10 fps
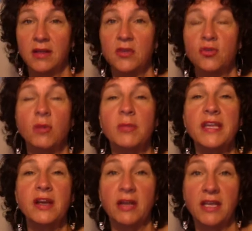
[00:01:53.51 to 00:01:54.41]

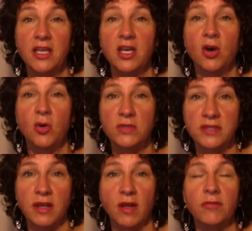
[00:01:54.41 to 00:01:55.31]
Normally our ego
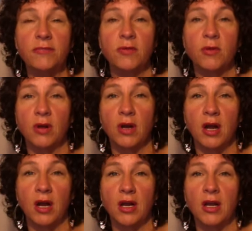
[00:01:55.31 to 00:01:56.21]
self or
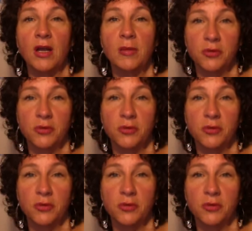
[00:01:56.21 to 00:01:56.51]
our